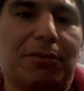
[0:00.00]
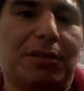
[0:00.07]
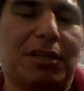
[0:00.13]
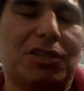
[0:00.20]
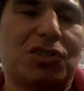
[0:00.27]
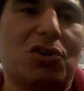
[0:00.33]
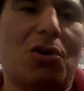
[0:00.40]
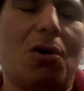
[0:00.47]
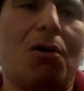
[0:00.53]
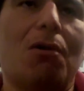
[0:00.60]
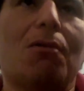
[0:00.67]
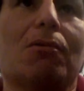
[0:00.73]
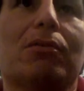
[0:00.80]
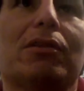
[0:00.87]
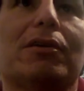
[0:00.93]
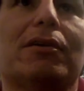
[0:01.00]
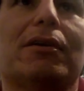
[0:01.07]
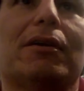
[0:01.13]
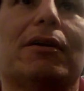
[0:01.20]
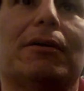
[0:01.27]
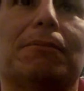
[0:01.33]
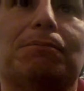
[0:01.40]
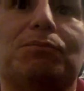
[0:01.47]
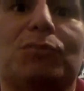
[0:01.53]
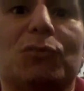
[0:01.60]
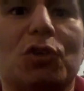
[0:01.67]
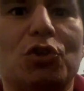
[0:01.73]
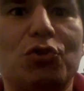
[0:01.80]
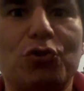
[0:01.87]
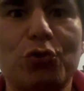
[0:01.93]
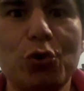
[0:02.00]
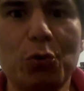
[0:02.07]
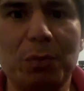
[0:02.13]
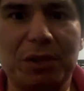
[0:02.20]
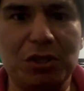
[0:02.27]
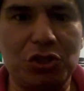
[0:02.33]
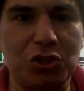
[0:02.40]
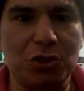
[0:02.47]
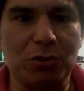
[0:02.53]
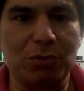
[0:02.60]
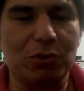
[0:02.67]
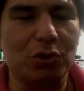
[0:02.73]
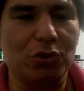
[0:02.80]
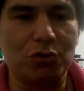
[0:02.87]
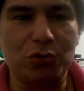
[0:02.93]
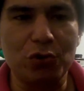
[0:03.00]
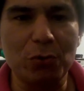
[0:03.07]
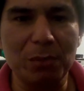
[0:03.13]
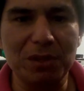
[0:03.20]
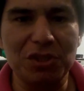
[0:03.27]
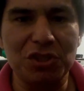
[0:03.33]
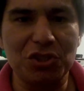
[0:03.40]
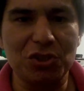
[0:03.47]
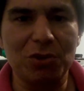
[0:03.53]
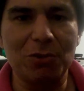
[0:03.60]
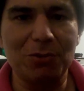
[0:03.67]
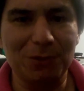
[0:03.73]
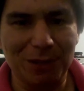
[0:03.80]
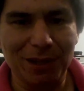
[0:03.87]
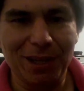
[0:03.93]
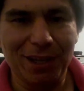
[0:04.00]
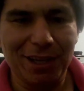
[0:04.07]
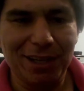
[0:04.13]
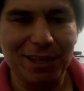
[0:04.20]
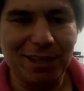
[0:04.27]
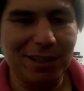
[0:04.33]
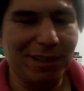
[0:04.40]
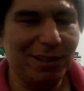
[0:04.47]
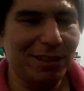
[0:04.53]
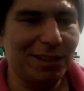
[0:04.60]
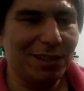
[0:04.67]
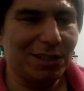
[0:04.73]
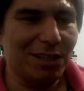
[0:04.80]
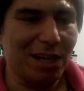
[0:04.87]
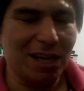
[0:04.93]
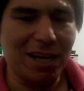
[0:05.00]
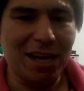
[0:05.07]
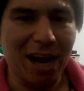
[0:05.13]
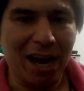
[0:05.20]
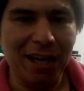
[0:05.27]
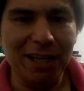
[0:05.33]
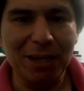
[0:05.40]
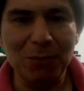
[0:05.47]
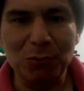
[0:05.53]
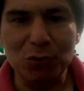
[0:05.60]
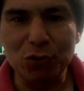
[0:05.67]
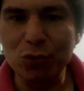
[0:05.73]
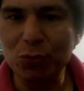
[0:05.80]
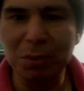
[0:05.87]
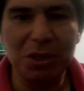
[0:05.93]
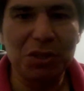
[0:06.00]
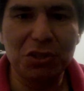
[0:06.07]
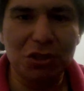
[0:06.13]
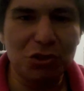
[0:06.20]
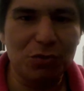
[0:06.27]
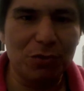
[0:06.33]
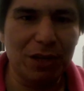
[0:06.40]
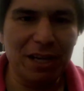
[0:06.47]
it's called The Truman Show. The Truman Show, it is a guy named Truman. He does a